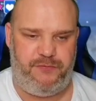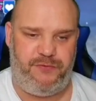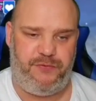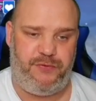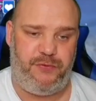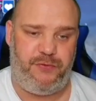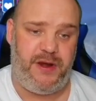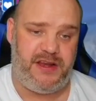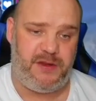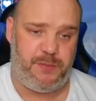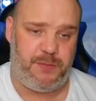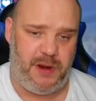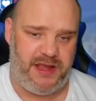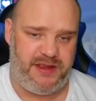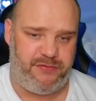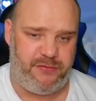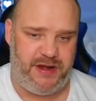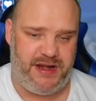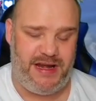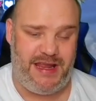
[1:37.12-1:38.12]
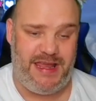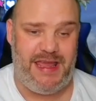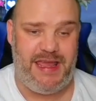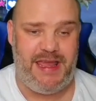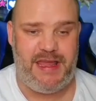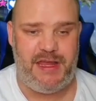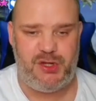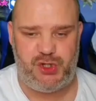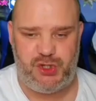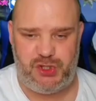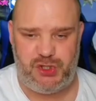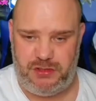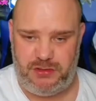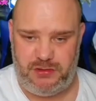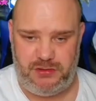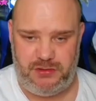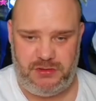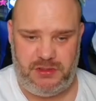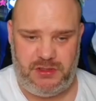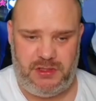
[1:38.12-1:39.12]
free to play friendly-ish.
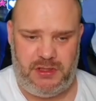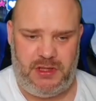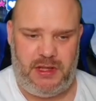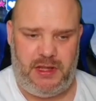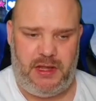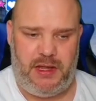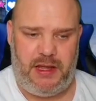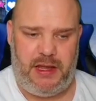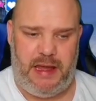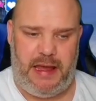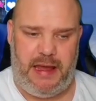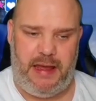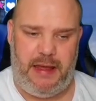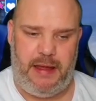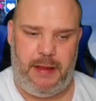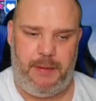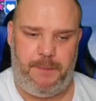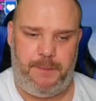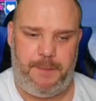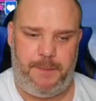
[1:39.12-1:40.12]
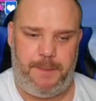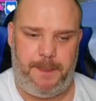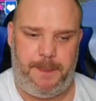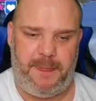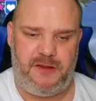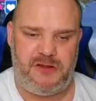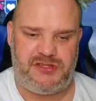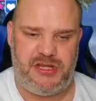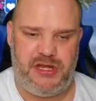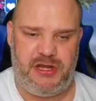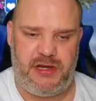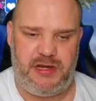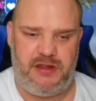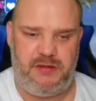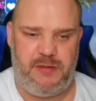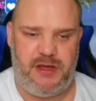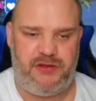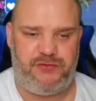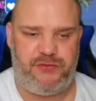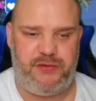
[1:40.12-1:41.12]
Certainly
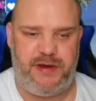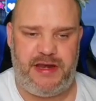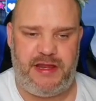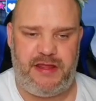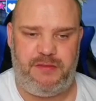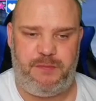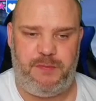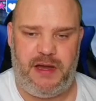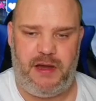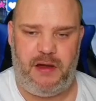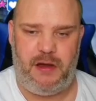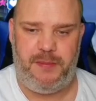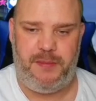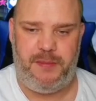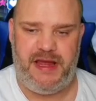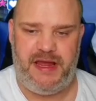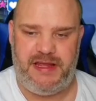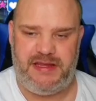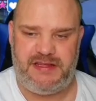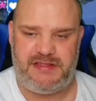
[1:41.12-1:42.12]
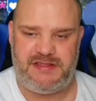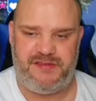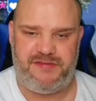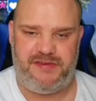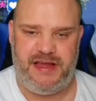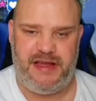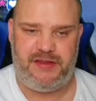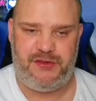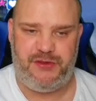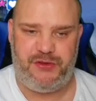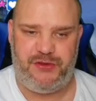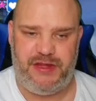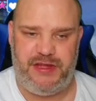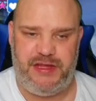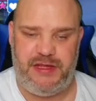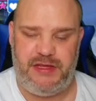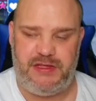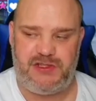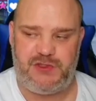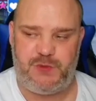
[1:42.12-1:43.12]
the most friendly part about it is the fact that
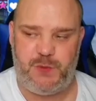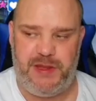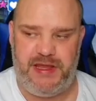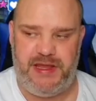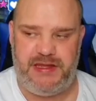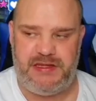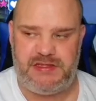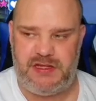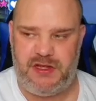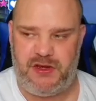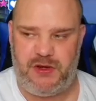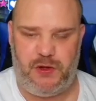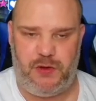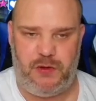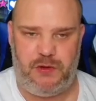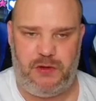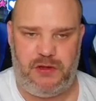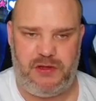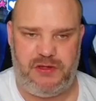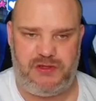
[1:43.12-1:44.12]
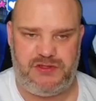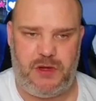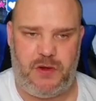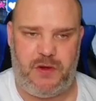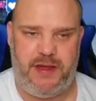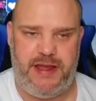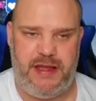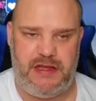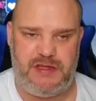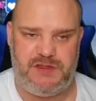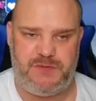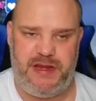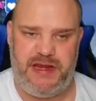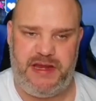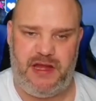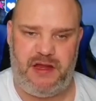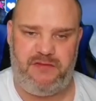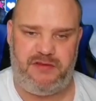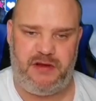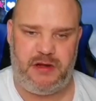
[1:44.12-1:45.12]
the speeds are not as high as
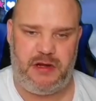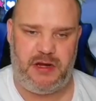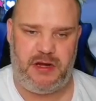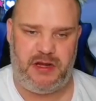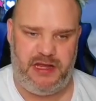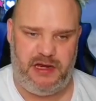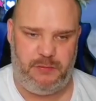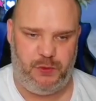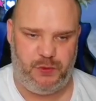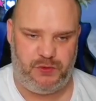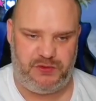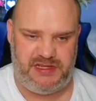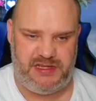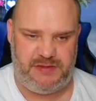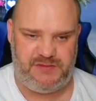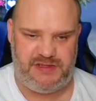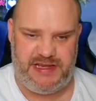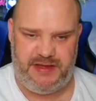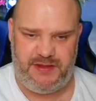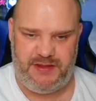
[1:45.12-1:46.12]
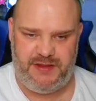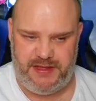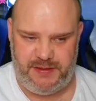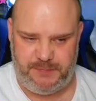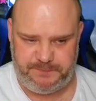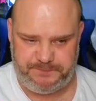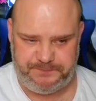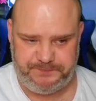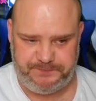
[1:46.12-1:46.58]
many other unkillable teams out there.